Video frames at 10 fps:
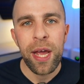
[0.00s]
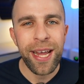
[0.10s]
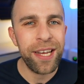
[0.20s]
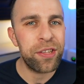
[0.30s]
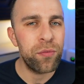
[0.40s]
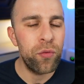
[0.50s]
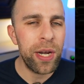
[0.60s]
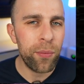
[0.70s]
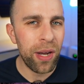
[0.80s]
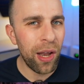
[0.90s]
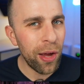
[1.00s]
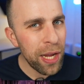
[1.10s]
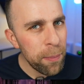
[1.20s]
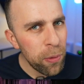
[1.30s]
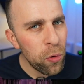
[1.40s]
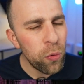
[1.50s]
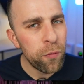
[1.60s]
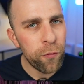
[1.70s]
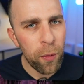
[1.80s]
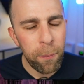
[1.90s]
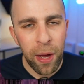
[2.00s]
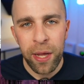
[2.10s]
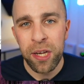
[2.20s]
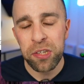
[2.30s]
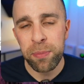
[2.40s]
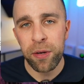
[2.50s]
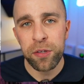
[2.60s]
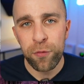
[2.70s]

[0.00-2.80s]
It's really reliable from my own experience